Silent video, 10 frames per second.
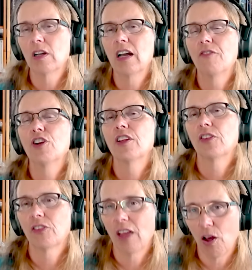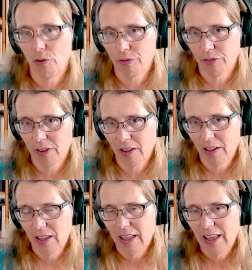govern itself
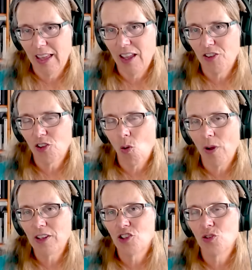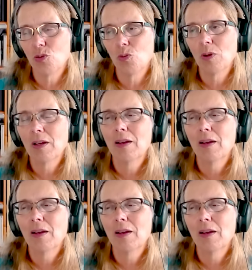is going to